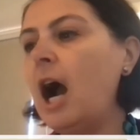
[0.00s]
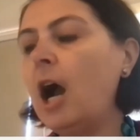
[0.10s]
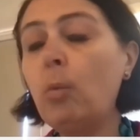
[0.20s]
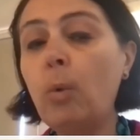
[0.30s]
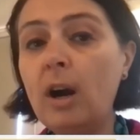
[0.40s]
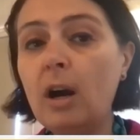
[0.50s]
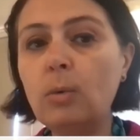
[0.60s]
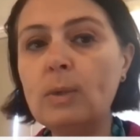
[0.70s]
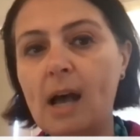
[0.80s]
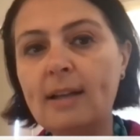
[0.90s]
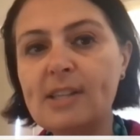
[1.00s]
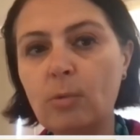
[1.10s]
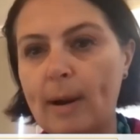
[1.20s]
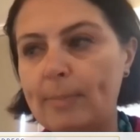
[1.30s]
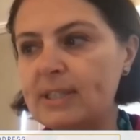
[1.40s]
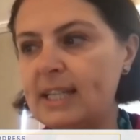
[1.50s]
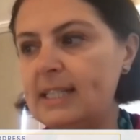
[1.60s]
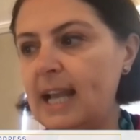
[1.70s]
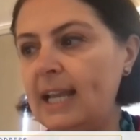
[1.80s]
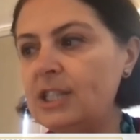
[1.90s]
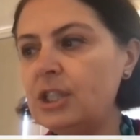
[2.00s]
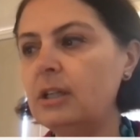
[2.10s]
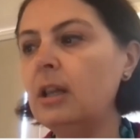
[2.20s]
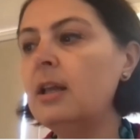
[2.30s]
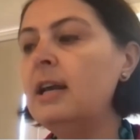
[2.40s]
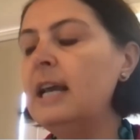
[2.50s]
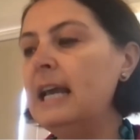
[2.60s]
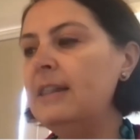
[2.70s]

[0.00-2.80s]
Our work was also representational